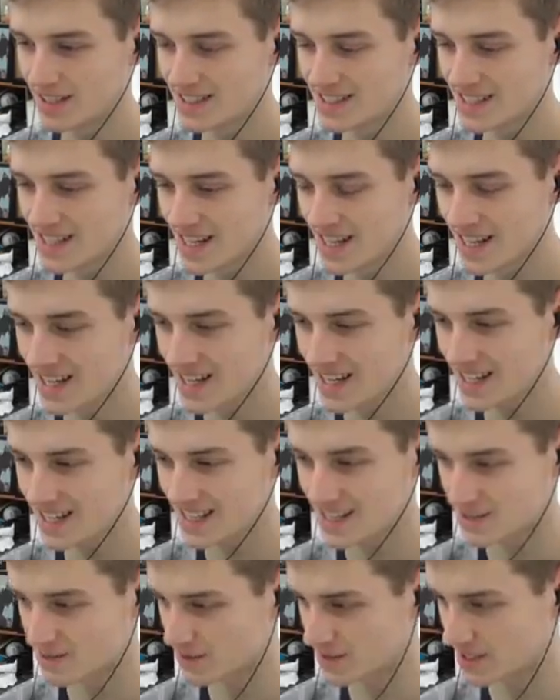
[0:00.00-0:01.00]
but it
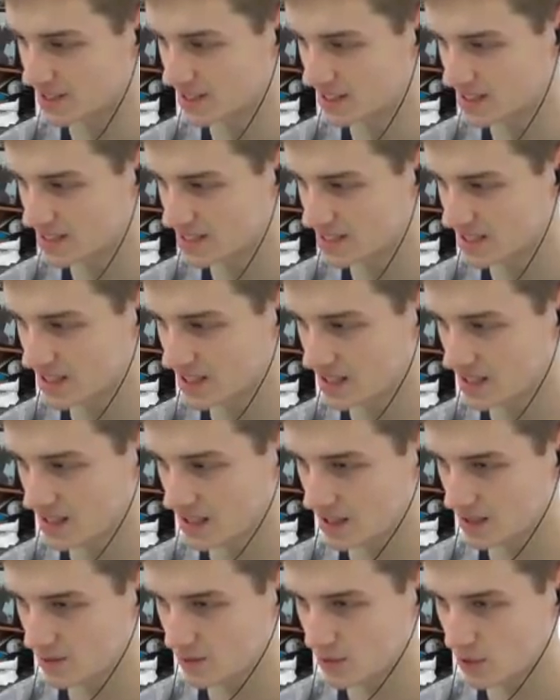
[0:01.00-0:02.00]
is what it is.
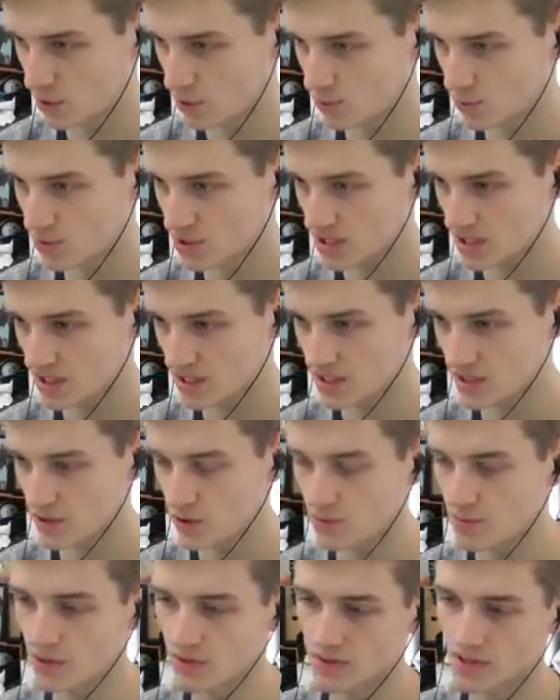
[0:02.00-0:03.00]
We're almost at the
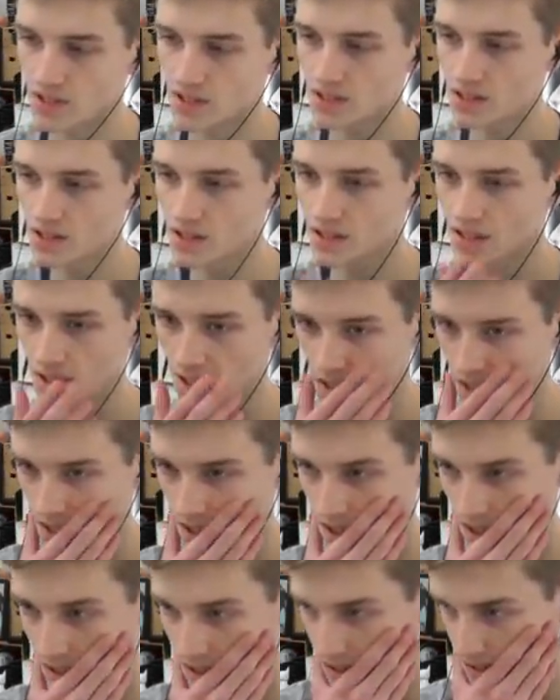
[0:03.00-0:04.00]
two mountains,
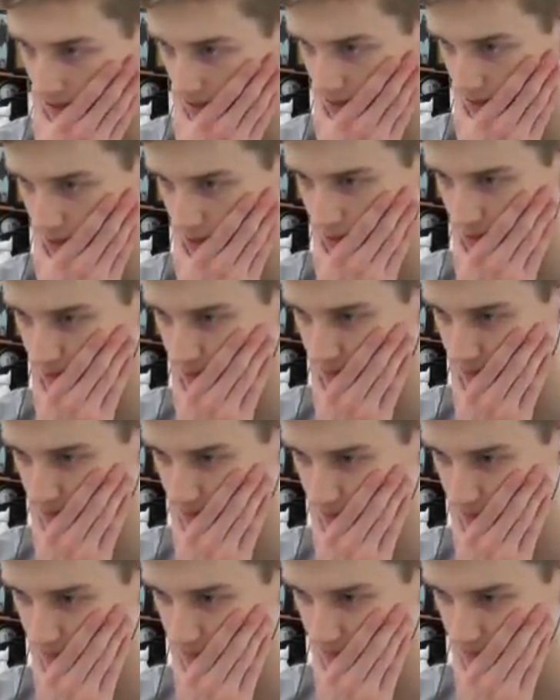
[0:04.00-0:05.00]
um,
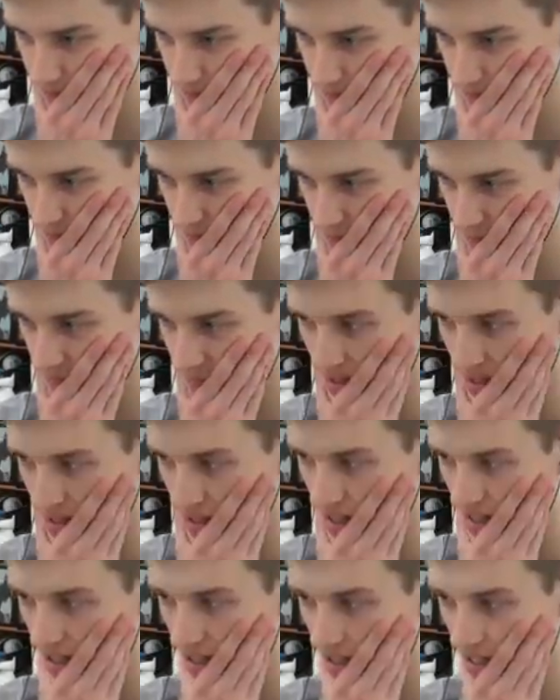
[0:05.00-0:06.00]

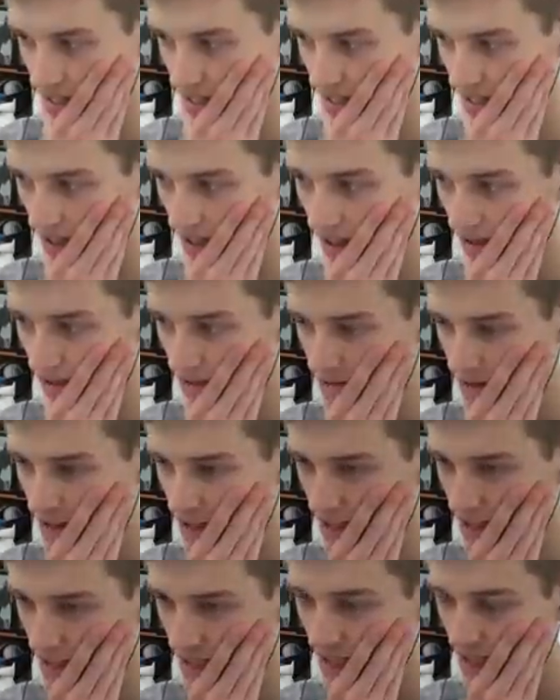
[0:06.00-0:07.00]
and I
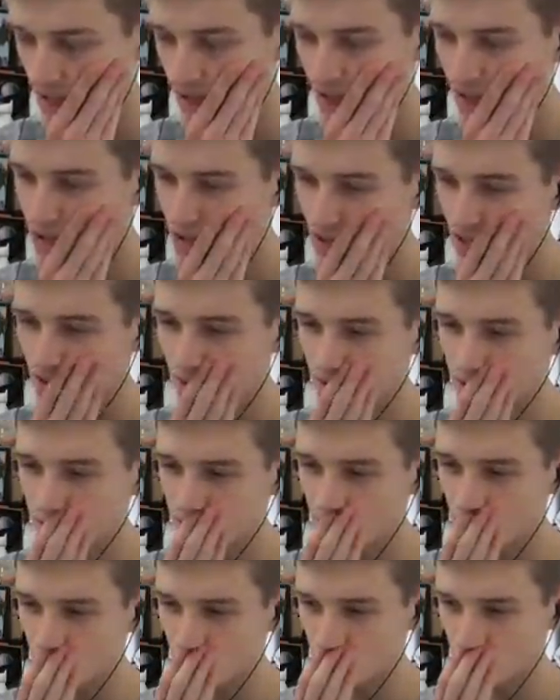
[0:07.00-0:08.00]
think I'll I'll try on the
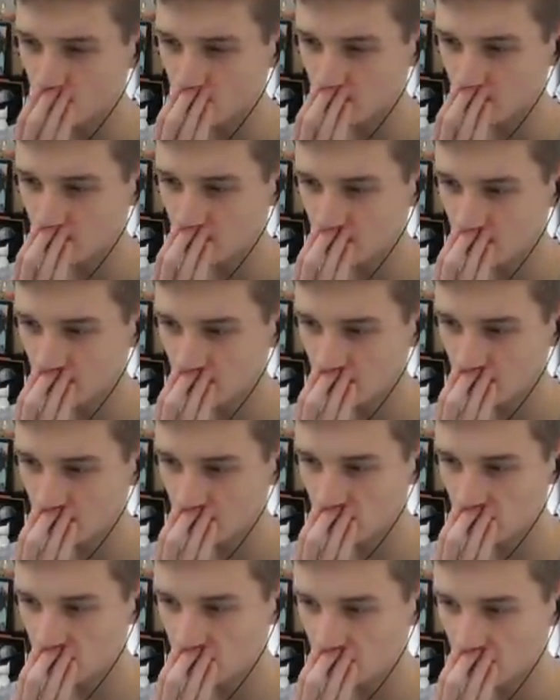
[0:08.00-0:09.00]
first one,
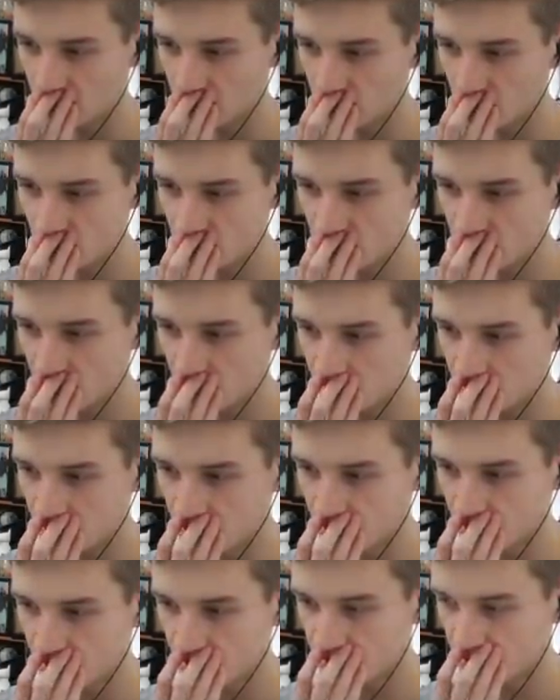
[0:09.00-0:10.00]
so we have to stay up
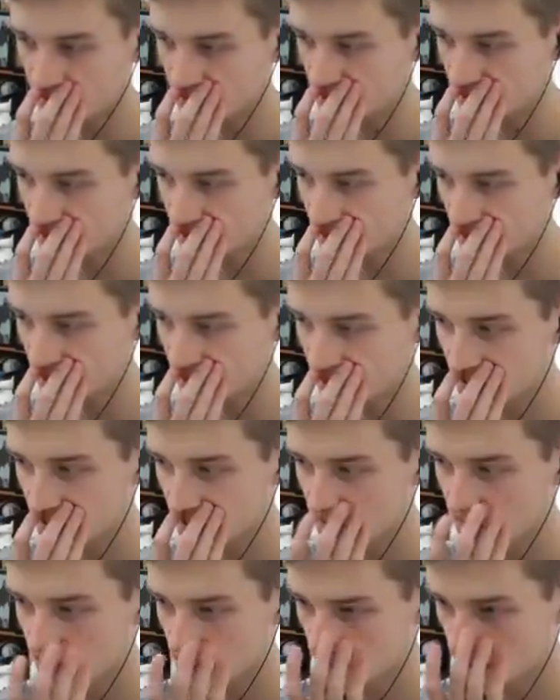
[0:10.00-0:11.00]
here definitely.
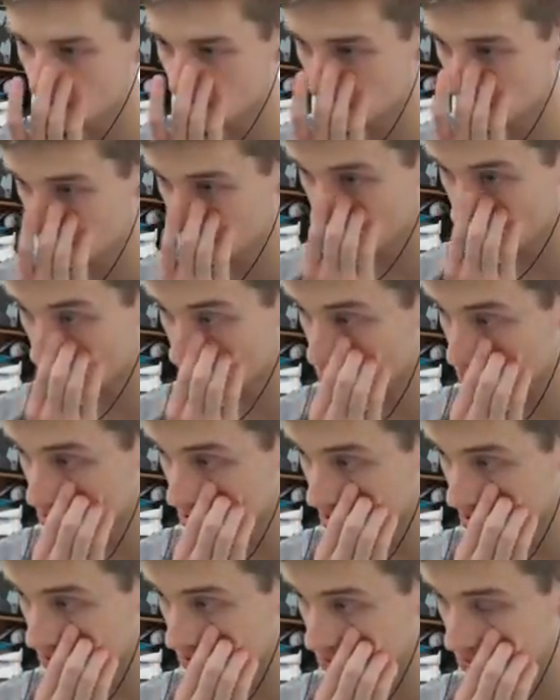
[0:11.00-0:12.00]
We're almost
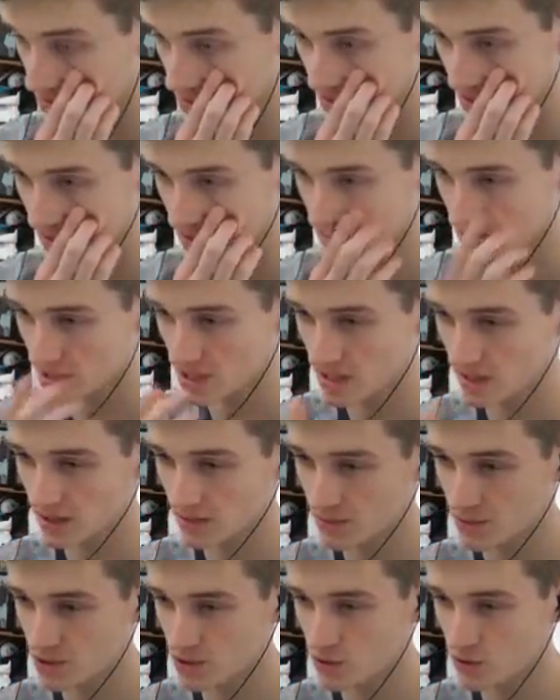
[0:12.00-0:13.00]
there, and I'll tell
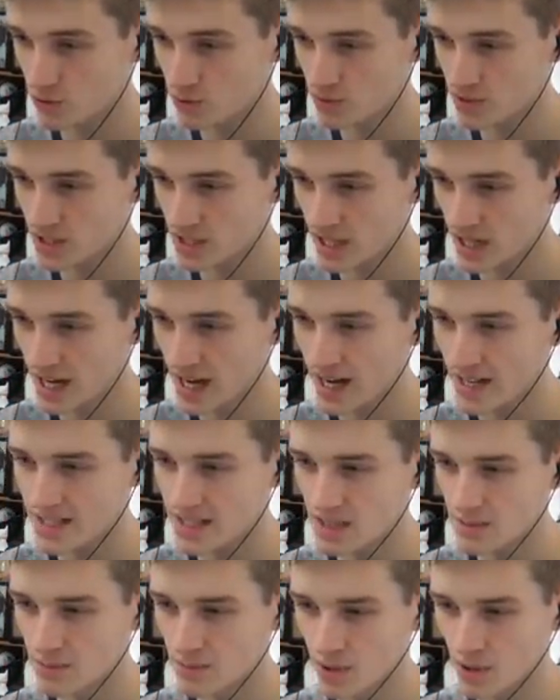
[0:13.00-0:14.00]
them to set a high
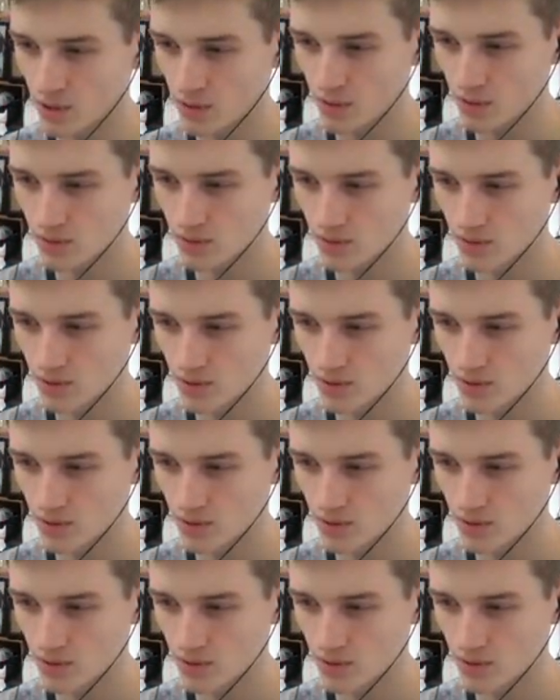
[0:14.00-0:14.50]
tempo.